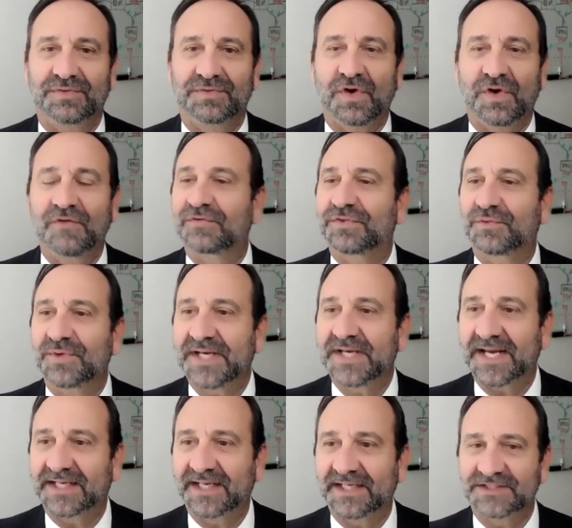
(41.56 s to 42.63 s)
over 3
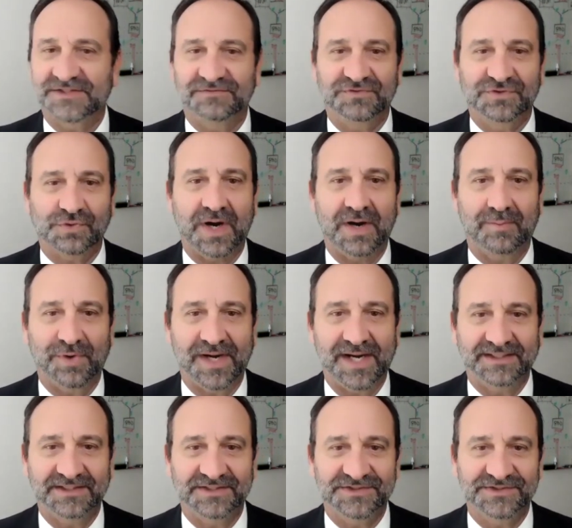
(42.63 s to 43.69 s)
decades of trial
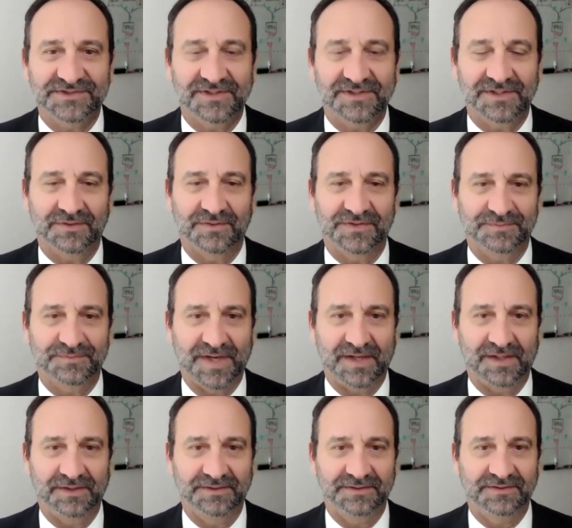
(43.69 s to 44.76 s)
practice under his
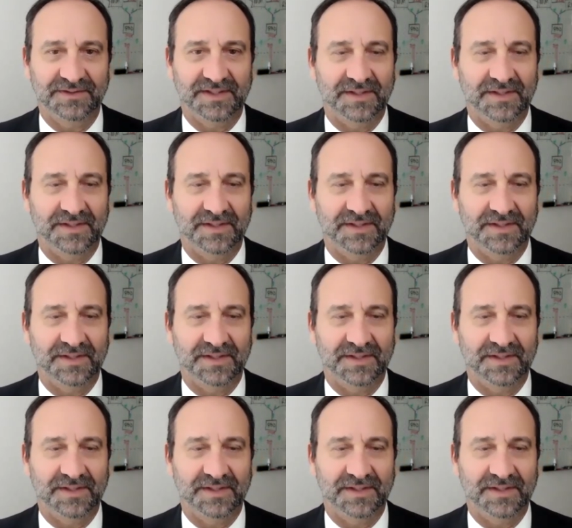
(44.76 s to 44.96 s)
belt,